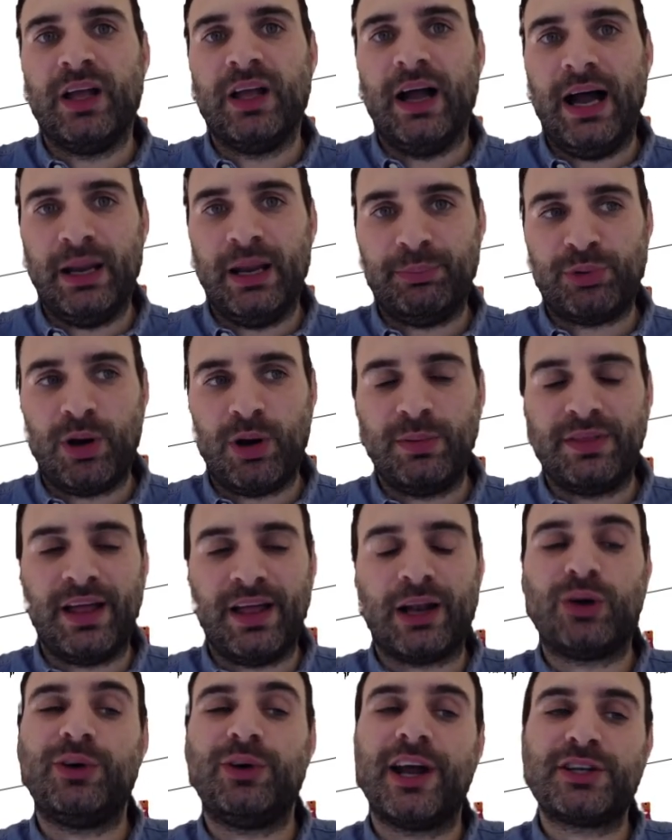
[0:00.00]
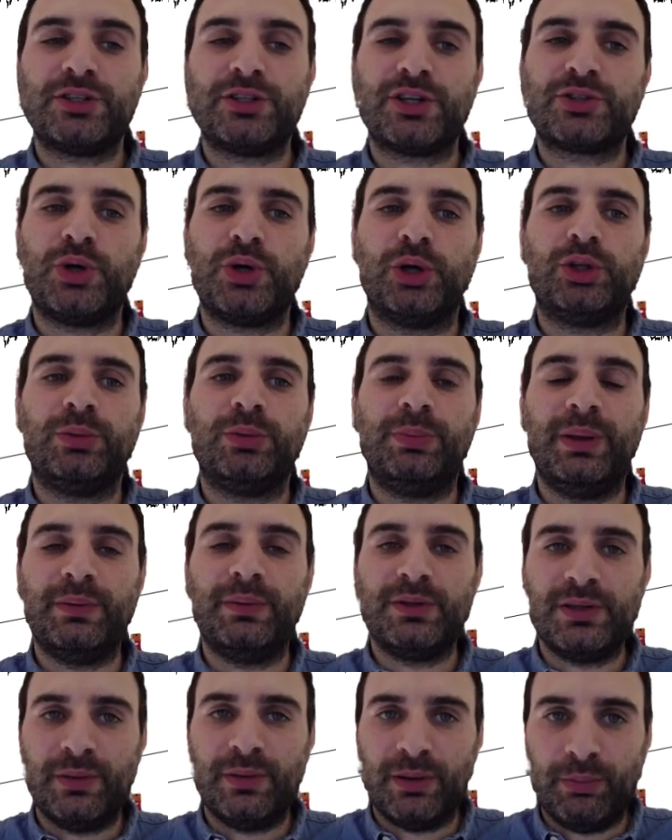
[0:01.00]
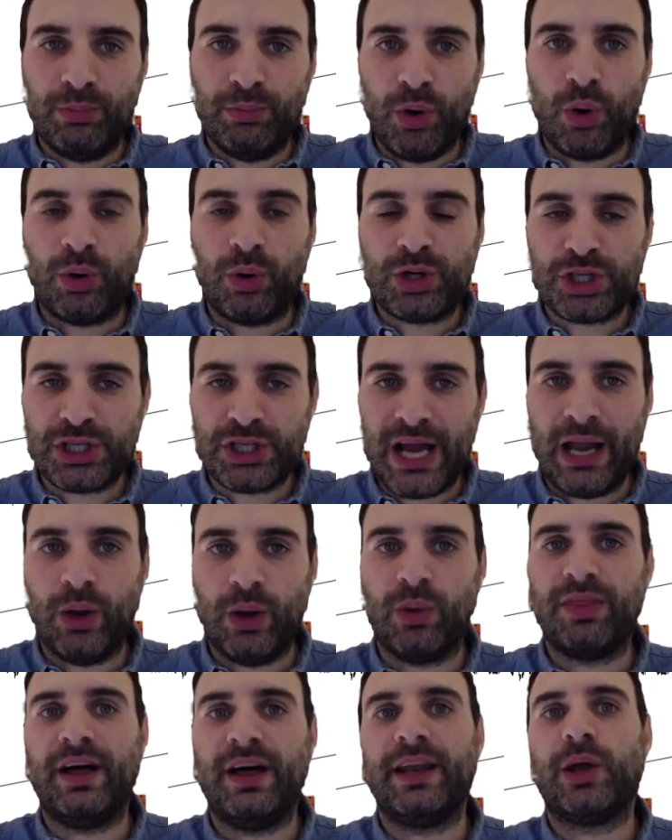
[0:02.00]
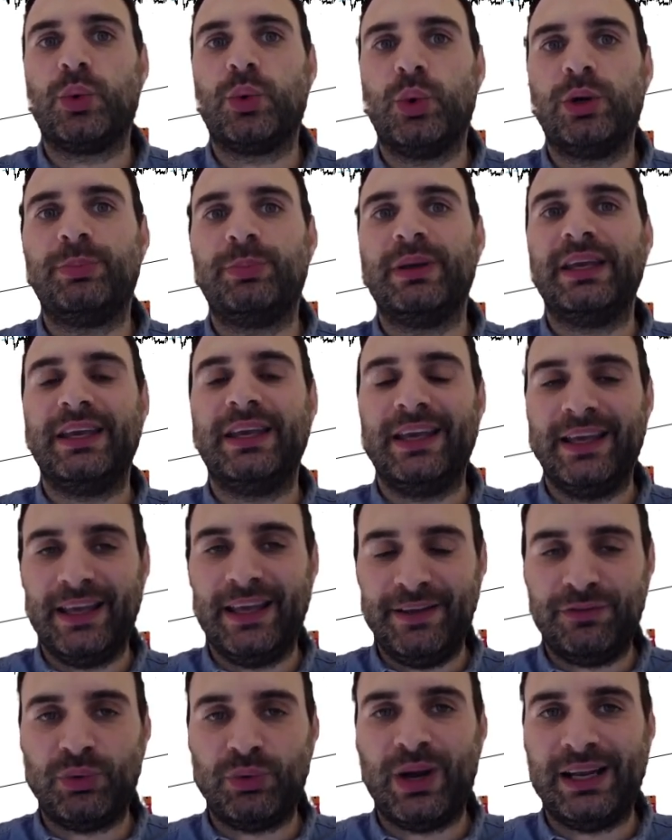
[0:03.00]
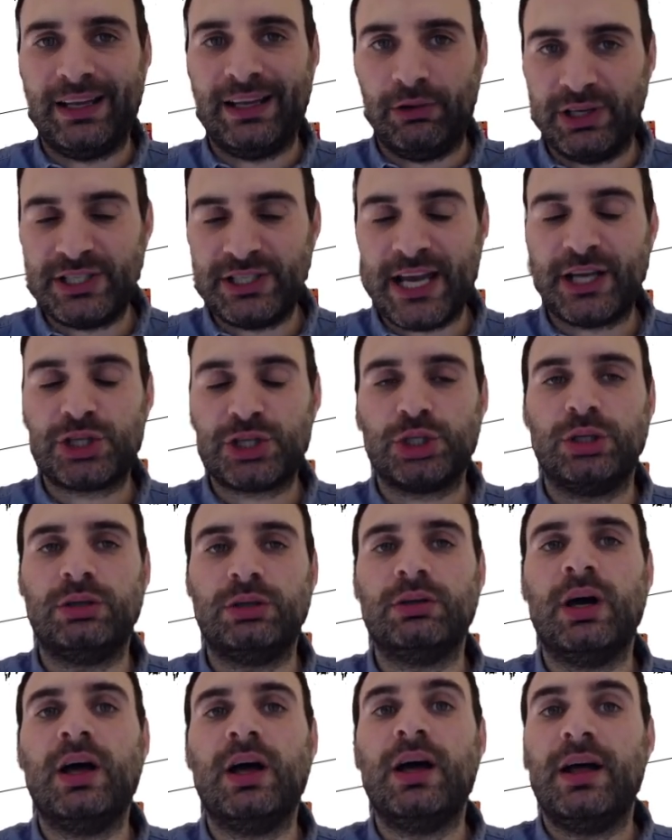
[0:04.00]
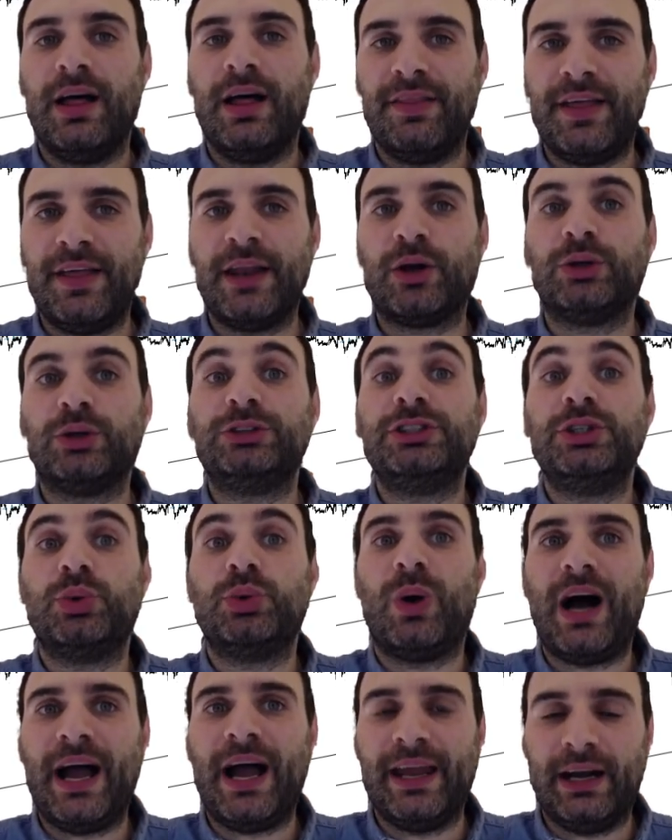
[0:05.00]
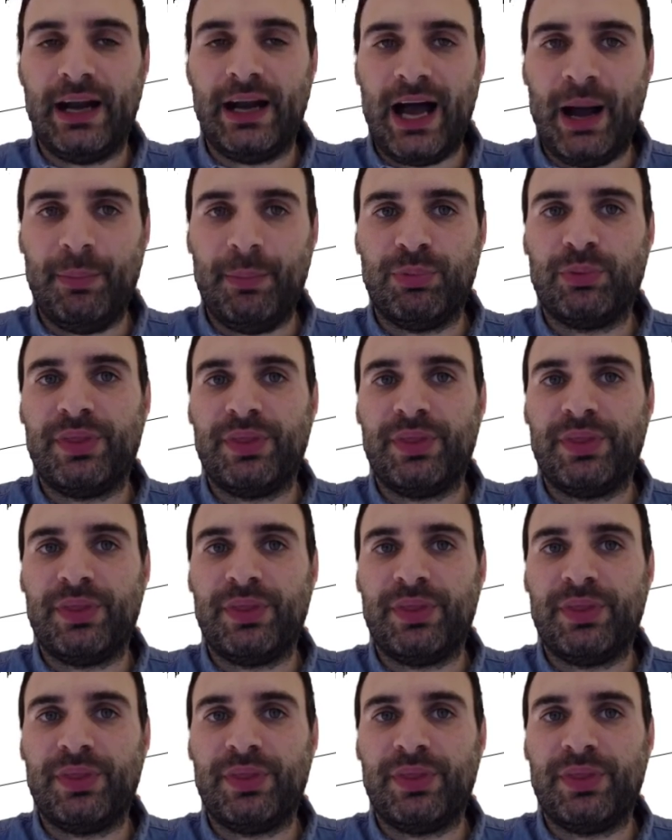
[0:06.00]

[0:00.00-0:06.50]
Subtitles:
and probably that correction is going to be more shallow than it would be if we had a rejection, then continue higher up.